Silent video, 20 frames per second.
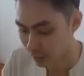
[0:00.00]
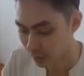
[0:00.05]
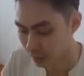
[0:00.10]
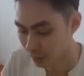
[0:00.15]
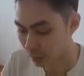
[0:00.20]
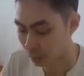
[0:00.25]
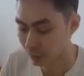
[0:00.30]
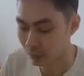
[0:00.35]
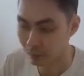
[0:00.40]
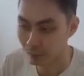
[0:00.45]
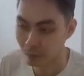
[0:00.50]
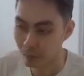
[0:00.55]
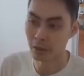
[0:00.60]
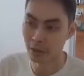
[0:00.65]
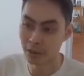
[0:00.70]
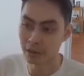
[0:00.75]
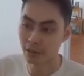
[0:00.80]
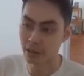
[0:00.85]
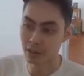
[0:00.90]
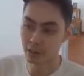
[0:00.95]
Now,
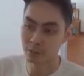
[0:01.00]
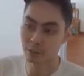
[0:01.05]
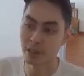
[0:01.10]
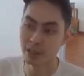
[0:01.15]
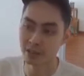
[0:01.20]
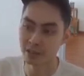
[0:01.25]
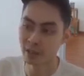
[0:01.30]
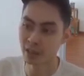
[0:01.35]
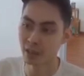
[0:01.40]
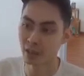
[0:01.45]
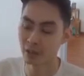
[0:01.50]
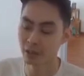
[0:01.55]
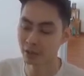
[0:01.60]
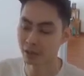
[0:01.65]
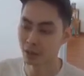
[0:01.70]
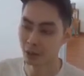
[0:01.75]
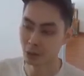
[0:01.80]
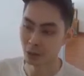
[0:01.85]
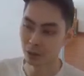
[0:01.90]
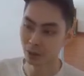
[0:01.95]
again, this ResNet
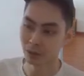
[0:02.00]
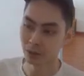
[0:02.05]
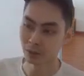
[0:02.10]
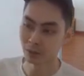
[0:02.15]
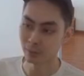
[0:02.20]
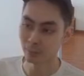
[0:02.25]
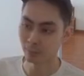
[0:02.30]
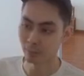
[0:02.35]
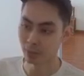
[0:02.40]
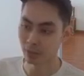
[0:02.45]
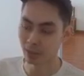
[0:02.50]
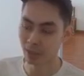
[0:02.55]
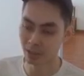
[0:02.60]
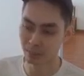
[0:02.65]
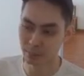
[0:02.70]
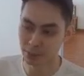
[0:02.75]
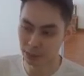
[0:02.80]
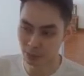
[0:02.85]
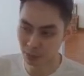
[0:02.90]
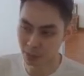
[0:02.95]
architecture it has
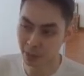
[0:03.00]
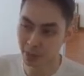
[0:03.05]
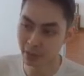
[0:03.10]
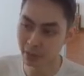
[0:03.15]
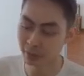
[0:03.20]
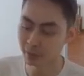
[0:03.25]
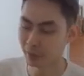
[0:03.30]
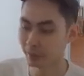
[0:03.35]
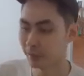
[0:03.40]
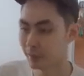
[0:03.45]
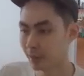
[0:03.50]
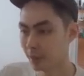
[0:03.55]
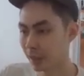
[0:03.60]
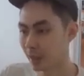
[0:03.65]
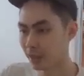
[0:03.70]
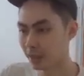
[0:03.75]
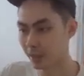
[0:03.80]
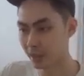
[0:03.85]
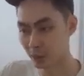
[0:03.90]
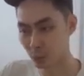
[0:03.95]
been trained
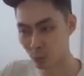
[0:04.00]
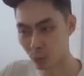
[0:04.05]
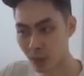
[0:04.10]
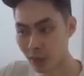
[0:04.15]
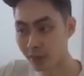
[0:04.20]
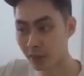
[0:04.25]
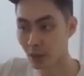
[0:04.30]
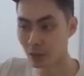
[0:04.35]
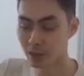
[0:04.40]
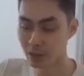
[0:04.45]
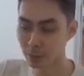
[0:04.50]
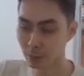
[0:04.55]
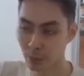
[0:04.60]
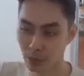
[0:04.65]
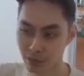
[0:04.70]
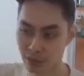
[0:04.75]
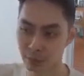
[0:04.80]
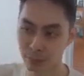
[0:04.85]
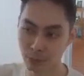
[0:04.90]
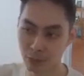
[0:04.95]
and he has 1000
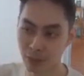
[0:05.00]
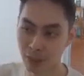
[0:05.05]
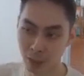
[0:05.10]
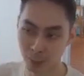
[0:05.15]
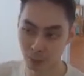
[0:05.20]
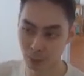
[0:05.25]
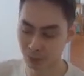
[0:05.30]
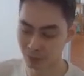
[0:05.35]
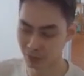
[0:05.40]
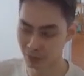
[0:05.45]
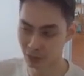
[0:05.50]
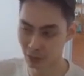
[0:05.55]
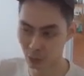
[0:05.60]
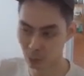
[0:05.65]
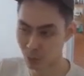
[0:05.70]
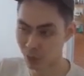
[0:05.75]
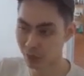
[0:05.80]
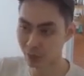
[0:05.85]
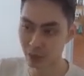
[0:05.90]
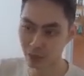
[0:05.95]
possible outputs. There's
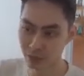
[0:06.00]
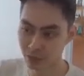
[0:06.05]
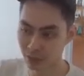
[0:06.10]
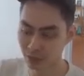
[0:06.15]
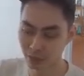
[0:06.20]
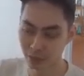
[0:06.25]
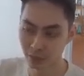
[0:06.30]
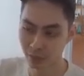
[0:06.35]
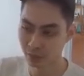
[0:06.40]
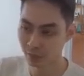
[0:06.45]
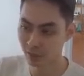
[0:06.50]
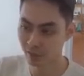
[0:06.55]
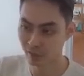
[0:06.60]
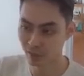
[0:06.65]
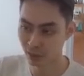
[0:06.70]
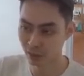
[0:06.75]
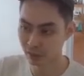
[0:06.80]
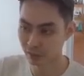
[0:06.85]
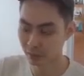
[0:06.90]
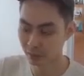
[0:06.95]
1000
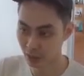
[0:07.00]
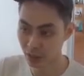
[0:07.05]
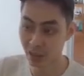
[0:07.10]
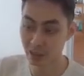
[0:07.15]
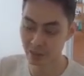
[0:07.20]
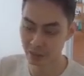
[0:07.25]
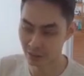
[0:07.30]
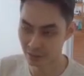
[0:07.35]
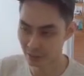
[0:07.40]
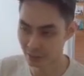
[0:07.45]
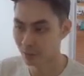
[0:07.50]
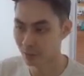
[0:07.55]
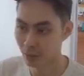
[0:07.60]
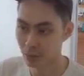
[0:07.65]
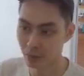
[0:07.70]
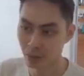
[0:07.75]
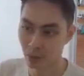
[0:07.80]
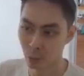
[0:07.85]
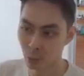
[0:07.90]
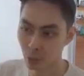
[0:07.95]
different classes, right?
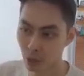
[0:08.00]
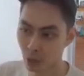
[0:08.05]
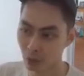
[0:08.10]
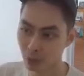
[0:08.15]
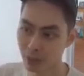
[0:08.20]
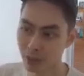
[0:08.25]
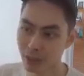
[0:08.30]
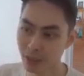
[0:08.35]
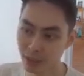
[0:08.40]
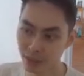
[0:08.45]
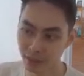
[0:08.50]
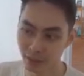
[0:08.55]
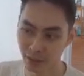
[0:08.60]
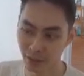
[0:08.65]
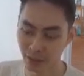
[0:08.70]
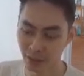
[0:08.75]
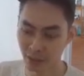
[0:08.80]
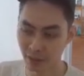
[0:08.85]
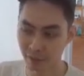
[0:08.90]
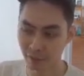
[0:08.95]
We're only gonna take
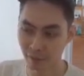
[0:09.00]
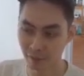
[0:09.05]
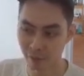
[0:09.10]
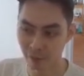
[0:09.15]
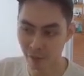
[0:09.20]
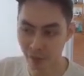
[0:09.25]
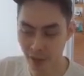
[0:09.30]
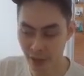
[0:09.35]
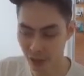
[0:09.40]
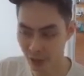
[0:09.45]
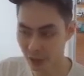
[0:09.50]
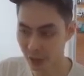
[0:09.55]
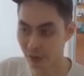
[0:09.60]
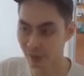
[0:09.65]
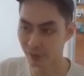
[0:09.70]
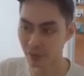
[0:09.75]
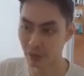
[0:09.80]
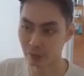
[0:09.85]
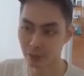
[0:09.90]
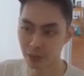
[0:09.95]
a fraction
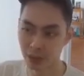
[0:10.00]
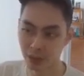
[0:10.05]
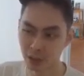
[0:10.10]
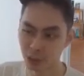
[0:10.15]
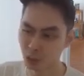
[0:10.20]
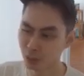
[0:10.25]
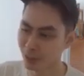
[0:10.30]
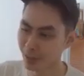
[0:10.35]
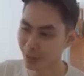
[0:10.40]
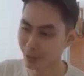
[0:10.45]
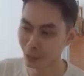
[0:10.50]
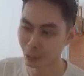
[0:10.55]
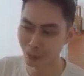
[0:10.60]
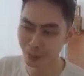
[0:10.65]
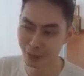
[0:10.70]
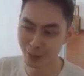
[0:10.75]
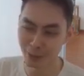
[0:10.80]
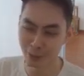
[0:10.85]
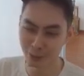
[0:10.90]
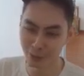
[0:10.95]
of that. We're gonna look at
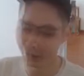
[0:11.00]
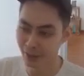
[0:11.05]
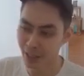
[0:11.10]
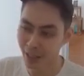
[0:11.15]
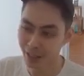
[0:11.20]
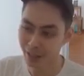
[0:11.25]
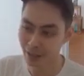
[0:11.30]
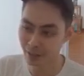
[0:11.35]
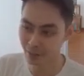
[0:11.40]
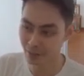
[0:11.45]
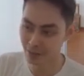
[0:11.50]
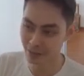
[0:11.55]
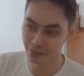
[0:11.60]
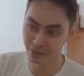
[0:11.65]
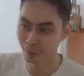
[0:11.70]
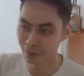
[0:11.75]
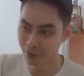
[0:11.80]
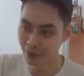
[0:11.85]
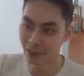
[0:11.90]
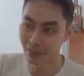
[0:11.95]
only the categories
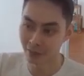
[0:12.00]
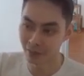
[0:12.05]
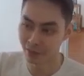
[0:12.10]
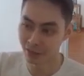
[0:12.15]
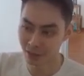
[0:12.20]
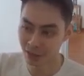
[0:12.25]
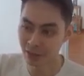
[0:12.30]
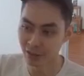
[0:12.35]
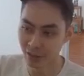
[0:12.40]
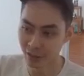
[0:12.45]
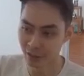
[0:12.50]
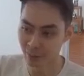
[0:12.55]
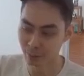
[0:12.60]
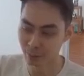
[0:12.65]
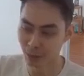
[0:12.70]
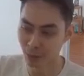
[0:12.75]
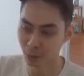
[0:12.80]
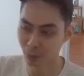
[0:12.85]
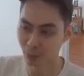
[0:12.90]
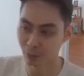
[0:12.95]
within this index
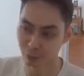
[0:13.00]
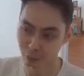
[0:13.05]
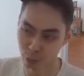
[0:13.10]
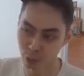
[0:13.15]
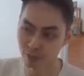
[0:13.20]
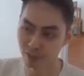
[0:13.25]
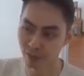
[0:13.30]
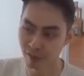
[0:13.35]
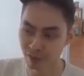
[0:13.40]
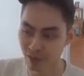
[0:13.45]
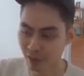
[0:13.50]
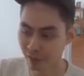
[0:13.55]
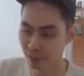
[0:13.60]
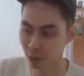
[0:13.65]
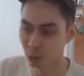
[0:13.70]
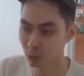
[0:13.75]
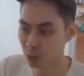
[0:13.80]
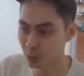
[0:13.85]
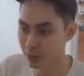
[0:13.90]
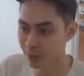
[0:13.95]
bound of 355
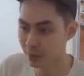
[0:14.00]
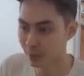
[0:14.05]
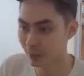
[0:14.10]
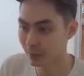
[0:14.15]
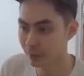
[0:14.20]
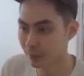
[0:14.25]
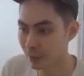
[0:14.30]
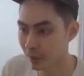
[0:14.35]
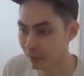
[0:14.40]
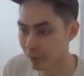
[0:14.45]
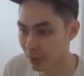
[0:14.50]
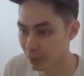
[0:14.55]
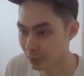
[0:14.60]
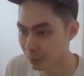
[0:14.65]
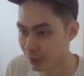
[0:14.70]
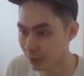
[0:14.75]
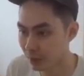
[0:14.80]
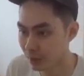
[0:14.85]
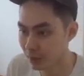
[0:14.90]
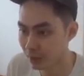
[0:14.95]
to 375. Let's
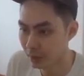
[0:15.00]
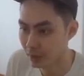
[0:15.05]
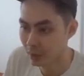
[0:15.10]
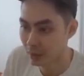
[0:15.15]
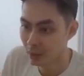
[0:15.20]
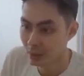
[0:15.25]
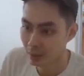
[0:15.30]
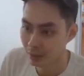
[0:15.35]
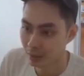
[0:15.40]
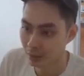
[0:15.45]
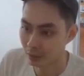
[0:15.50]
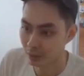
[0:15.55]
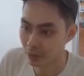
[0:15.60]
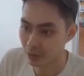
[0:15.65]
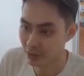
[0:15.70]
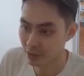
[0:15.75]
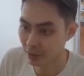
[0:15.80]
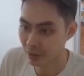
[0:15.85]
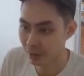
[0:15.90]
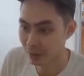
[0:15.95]
run that. Now
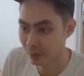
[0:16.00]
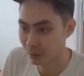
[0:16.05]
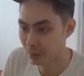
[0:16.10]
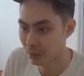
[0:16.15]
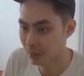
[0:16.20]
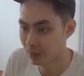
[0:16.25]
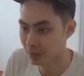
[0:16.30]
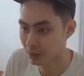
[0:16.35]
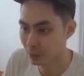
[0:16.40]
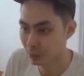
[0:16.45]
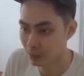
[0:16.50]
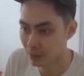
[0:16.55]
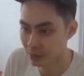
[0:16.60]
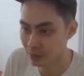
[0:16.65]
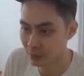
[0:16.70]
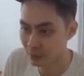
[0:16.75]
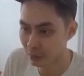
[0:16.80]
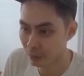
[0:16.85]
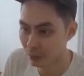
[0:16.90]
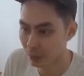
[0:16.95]
there's a llama, there's a
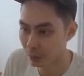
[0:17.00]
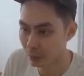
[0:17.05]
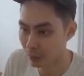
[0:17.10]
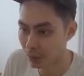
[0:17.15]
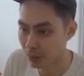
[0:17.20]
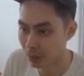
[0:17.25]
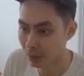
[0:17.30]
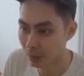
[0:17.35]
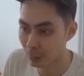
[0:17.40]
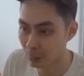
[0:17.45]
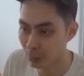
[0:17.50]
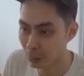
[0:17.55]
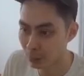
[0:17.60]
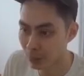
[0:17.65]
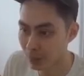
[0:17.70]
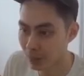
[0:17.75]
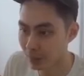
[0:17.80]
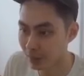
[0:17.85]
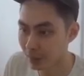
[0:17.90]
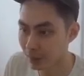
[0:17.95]
weasel, a mink,
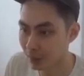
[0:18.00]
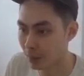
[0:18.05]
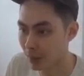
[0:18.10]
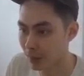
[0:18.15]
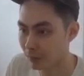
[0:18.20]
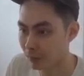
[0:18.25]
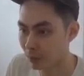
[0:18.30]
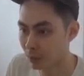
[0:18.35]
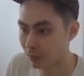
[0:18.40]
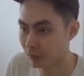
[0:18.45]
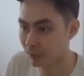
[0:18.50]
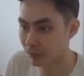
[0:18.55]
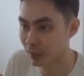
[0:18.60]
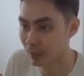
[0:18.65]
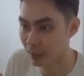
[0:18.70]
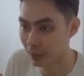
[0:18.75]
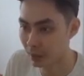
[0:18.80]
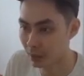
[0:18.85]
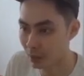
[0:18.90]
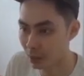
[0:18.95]
polecat, black-footed
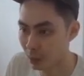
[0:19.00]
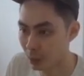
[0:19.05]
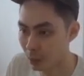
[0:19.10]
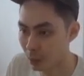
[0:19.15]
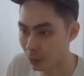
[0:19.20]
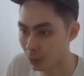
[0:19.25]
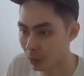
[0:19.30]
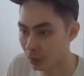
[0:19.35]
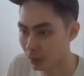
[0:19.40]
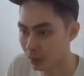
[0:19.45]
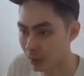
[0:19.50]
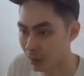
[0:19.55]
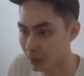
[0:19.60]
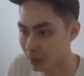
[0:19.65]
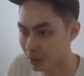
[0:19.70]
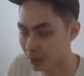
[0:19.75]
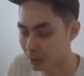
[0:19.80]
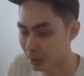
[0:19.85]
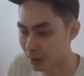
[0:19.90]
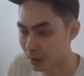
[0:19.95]
ferret, otter,
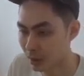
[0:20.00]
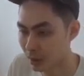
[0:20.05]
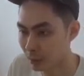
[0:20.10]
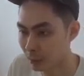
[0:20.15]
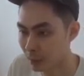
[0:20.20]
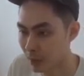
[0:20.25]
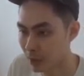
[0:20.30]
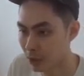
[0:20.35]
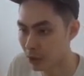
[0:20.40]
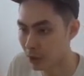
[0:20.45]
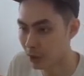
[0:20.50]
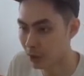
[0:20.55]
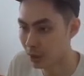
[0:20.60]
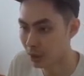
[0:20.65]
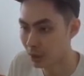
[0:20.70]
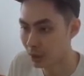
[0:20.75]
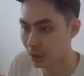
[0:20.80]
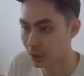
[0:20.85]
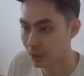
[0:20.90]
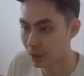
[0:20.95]
skunk, badger,
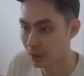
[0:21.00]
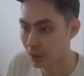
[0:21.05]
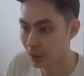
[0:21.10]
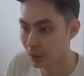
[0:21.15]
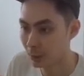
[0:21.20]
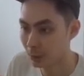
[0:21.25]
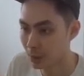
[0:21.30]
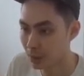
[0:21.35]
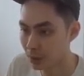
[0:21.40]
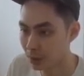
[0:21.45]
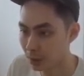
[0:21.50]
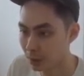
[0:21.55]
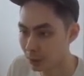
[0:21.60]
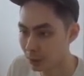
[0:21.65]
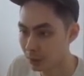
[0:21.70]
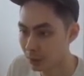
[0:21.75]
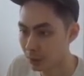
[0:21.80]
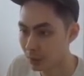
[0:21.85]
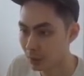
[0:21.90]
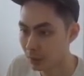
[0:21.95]
armadillo.